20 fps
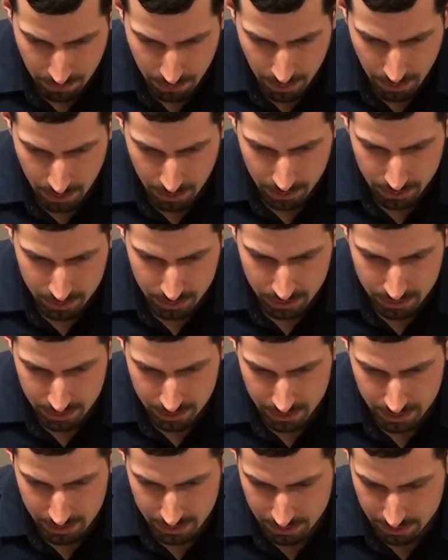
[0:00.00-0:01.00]
Post.
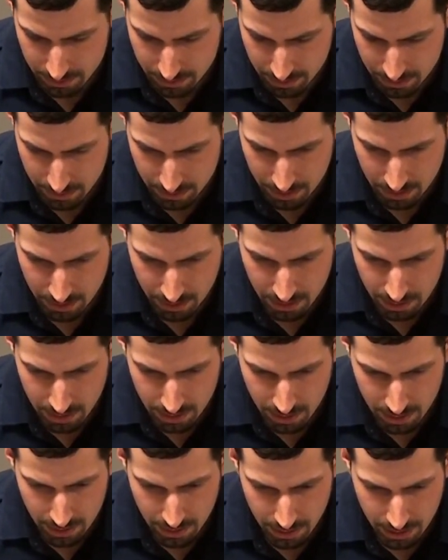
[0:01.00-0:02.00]

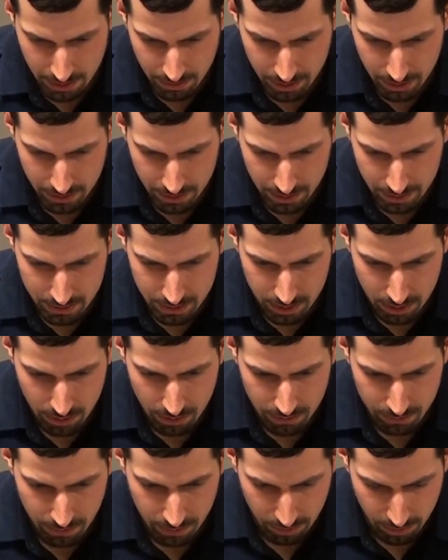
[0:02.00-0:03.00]
That'll get things
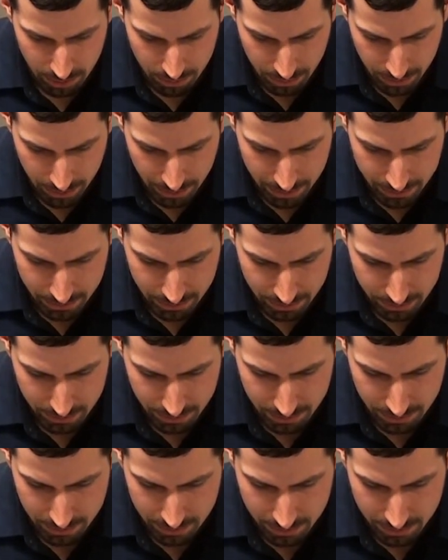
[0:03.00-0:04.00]
going for WordPress.